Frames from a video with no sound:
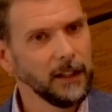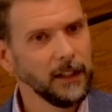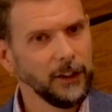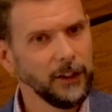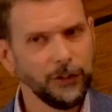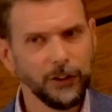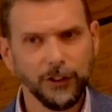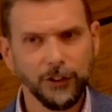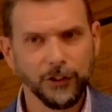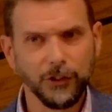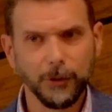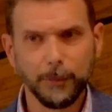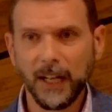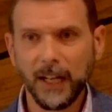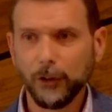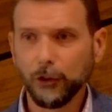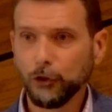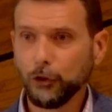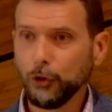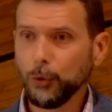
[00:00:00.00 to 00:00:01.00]
He says it's
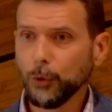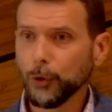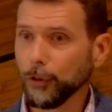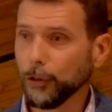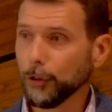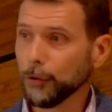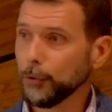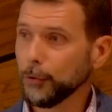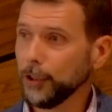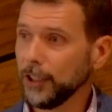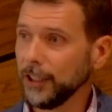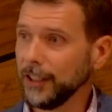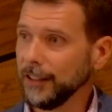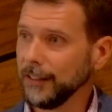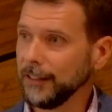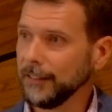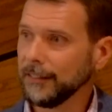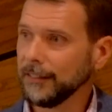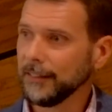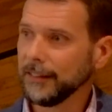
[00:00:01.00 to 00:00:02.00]
about two or three.
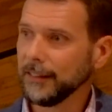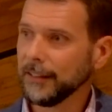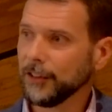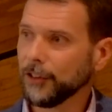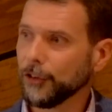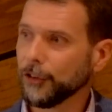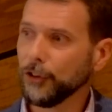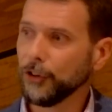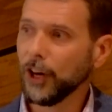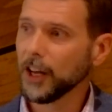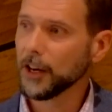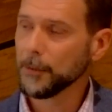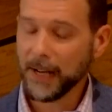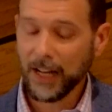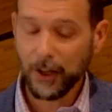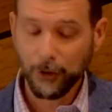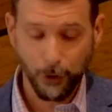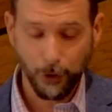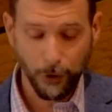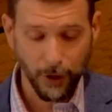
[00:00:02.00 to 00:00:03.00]
It's not
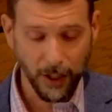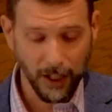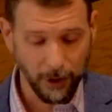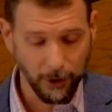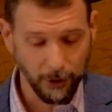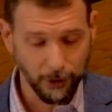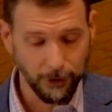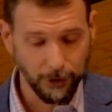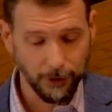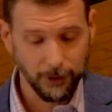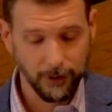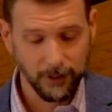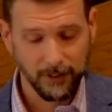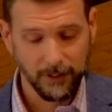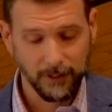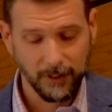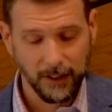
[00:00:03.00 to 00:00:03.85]
about crowds,